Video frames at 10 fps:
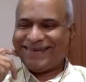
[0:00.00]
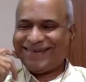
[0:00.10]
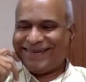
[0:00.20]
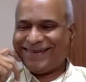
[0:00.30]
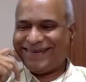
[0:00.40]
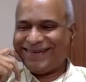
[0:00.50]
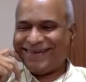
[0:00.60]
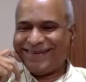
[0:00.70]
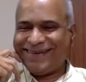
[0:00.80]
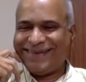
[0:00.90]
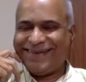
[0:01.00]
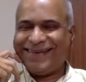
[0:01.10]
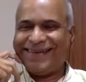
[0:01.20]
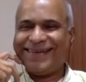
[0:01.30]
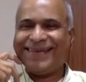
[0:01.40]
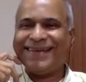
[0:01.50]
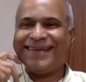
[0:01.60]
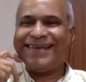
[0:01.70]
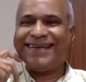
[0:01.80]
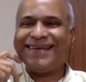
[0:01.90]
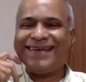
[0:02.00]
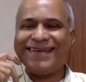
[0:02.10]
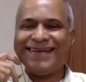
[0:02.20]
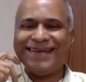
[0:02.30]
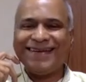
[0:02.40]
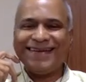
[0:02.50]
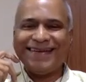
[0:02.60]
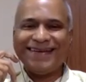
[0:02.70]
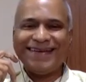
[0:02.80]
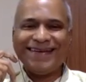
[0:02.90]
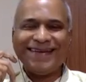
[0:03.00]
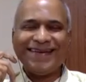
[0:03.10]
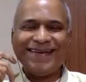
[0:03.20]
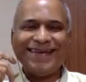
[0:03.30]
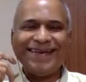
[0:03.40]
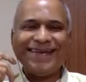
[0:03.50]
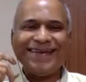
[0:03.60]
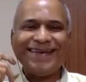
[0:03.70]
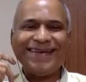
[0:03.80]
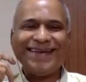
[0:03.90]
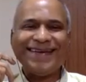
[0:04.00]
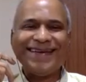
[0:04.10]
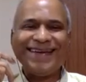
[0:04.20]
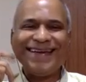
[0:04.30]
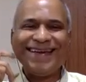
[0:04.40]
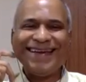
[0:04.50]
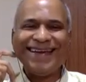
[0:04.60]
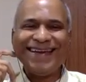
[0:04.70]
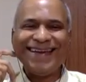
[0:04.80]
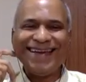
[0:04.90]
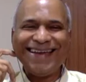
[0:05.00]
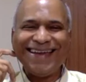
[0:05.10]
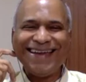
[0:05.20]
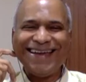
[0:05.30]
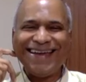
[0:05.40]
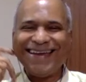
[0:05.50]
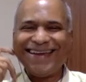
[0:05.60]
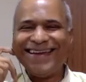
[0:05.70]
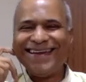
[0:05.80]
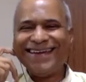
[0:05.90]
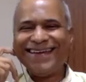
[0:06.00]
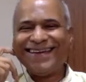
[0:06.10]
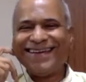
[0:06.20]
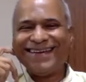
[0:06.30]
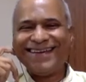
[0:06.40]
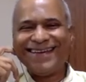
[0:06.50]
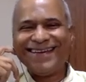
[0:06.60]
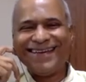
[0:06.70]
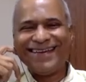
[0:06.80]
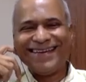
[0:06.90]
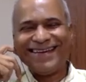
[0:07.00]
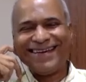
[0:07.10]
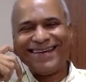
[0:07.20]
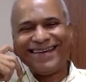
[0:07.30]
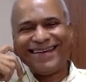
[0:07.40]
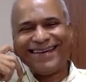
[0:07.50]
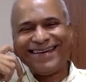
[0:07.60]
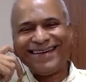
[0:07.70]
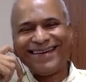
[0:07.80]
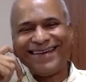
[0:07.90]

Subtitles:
[no speech]